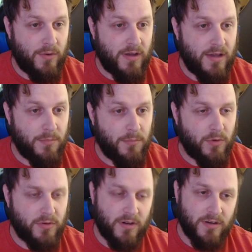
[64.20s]
uh, or
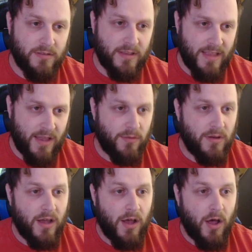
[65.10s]
sorry, not now.
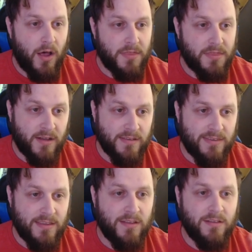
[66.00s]
Thought
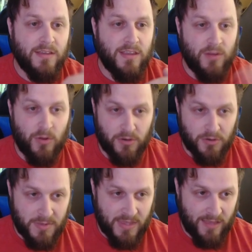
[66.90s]
Steal can no longer
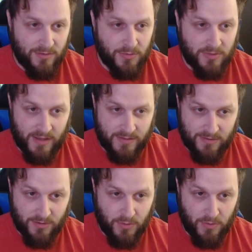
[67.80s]
be canceled. Thought
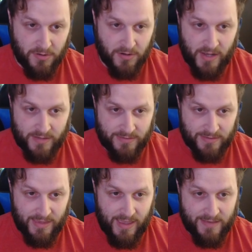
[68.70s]
Steal no longer causes the
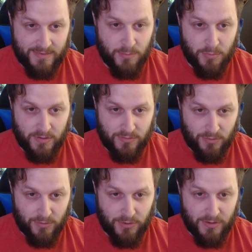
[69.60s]
casting priest to
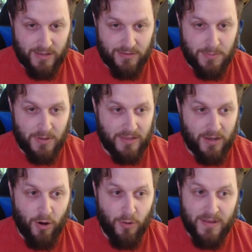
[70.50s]
learn a spell they
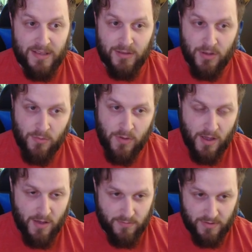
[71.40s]
already know.
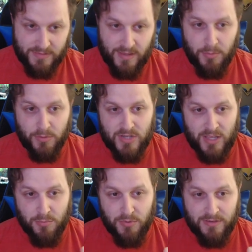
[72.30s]
For example,
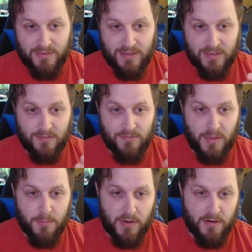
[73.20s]
Shadow Priest stealing
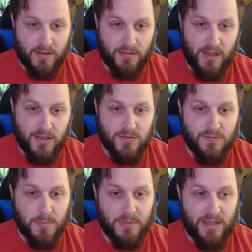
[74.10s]
Vampiric Touch
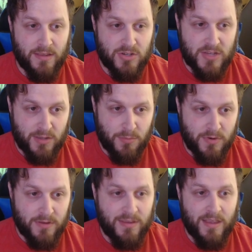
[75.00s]
from another Shadow
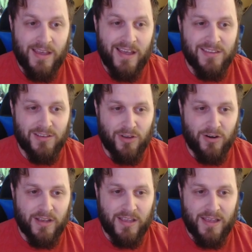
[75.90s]
Priest. The
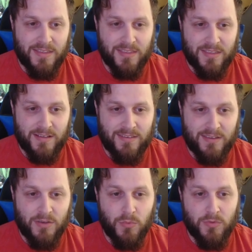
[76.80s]
target of the Thought
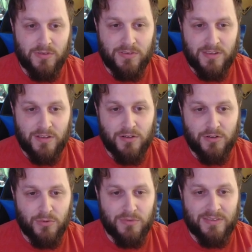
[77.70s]
Steal still
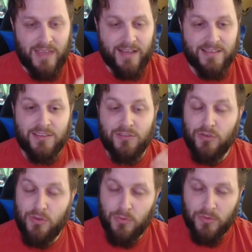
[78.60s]
loses access
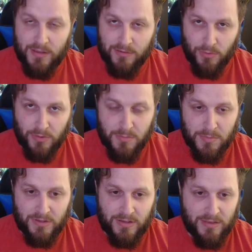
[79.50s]
to that stolen
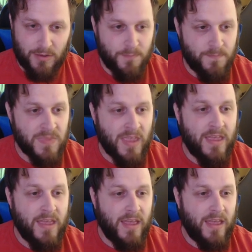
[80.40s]
ability, though.
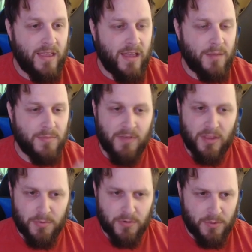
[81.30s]
Uh,
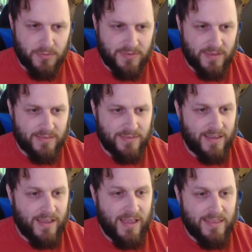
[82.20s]
developer note states
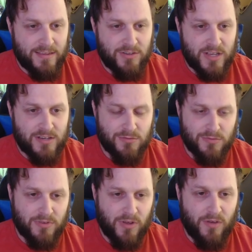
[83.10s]
these changes
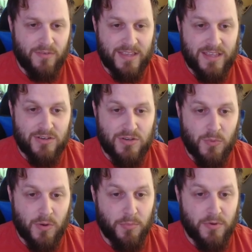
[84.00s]
resolve an issue
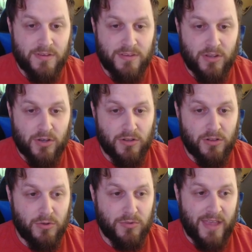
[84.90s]
where priests could
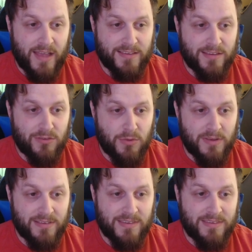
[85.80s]
lose access to
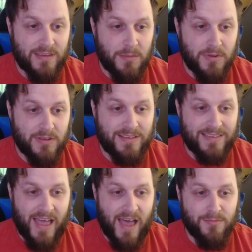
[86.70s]
existing abilities
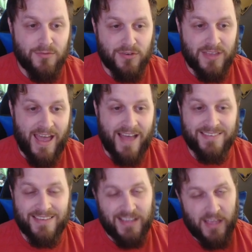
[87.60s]
after
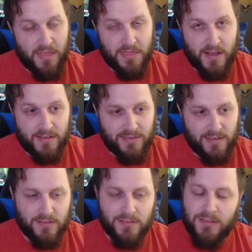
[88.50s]
casting Thought
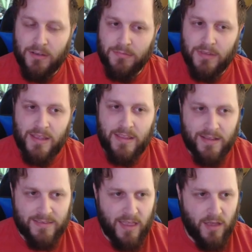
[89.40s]
Steal, So
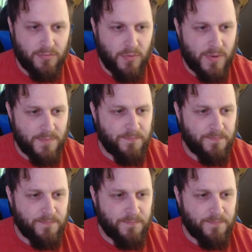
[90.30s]
that's a helpful one.